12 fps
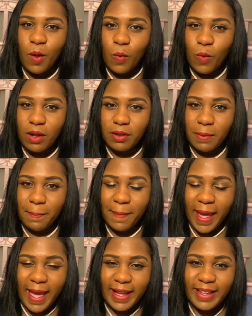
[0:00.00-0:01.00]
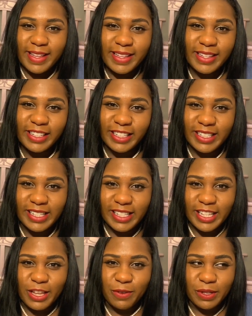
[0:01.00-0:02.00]
welcome back. Good to
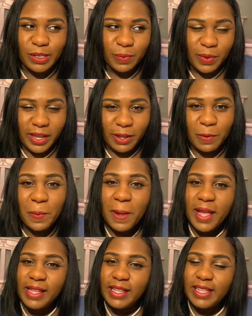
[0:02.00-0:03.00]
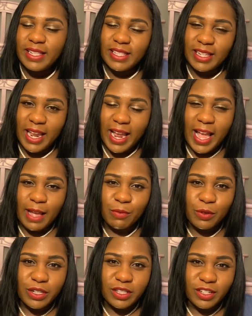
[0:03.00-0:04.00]
see you as well. Today I'm
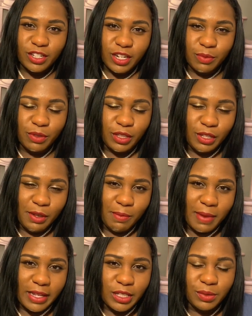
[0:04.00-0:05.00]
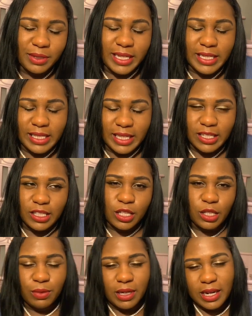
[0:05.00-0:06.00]
going to share with you my 26
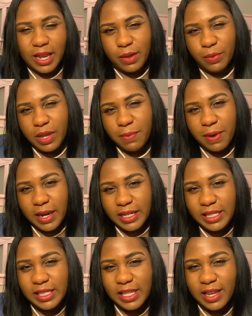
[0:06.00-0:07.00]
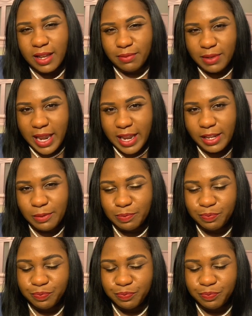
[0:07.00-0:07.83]
to 29 week pregnancy update.